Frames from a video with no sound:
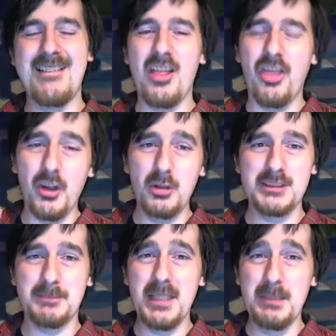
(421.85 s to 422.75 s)

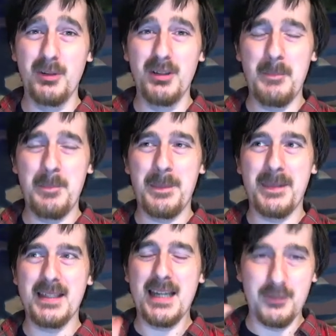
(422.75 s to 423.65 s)
Those people
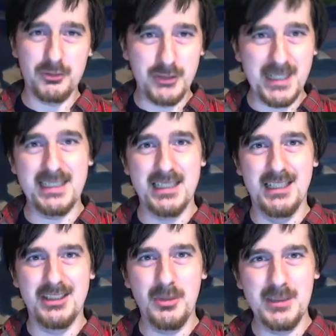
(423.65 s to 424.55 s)
have a right
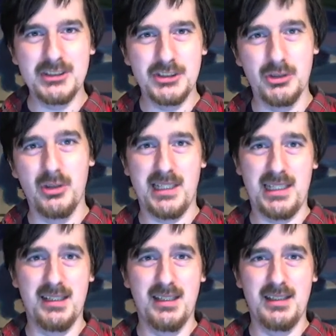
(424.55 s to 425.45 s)
to
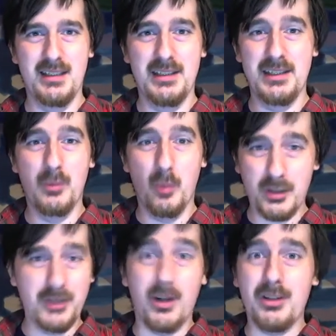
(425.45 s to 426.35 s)
enjoy the
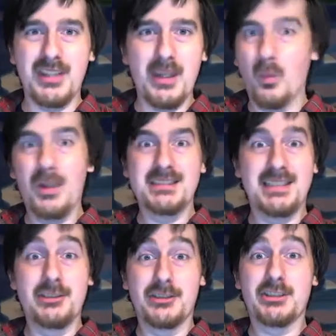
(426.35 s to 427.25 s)
work of art that was
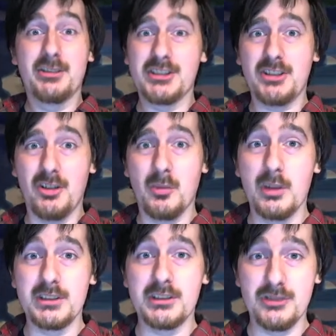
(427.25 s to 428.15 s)
the original Star
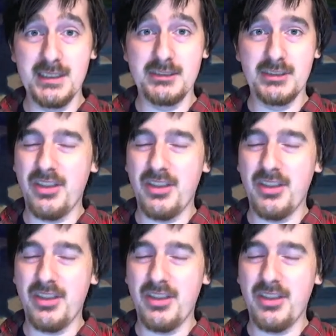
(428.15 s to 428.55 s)
Wars trilogy.